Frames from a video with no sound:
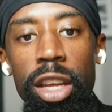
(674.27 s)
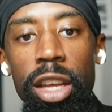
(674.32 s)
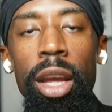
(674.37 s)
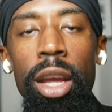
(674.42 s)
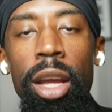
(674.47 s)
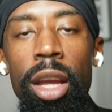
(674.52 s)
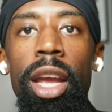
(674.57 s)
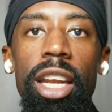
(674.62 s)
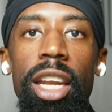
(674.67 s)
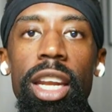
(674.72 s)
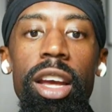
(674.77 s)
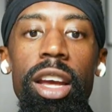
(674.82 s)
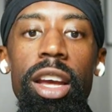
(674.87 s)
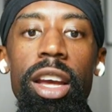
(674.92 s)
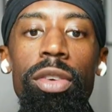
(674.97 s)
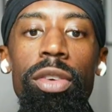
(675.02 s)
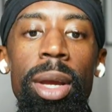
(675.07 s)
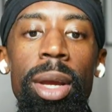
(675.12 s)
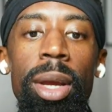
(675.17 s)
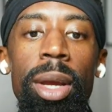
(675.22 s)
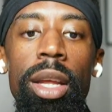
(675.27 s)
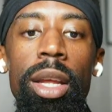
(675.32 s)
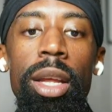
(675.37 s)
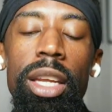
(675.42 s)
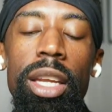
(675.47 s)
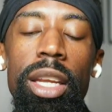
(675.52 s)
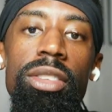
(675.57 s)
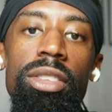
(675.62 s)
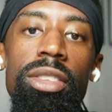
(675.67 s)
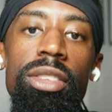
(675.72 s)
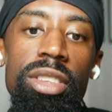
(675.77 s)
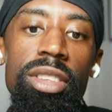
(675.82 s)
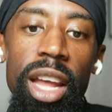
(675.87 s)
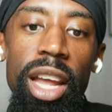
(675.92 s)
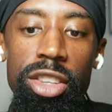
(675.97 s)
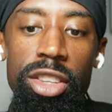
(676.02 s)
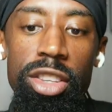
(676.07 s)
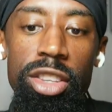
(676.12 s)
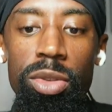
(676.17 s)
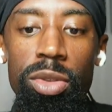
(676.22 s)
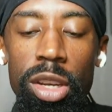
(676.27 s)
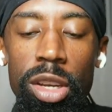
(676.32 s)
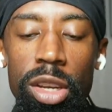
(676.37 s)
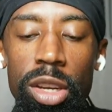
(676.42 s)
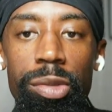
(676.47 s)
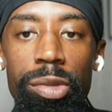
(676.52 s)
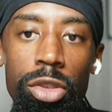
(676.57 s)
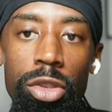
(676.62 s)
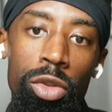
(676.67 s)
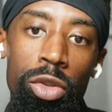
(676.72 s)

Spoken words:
and the government needs to select those individuals.